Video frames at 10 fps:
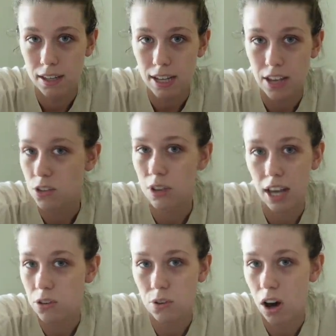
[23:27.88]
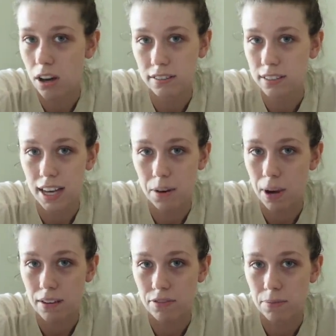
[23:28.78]
And you can't get
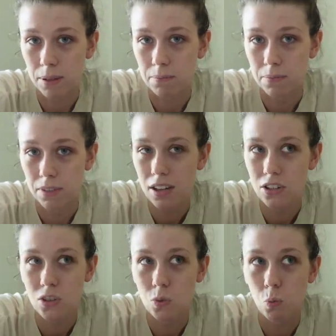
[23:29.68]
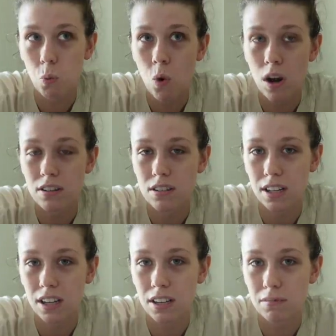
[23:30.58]
away from them. Just one
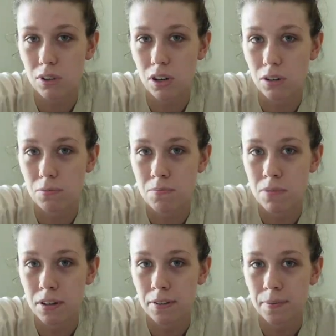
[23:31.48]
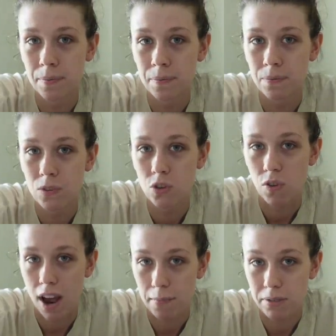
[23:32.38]
singular room,
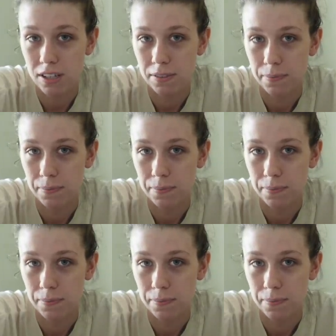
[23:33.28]
trapped.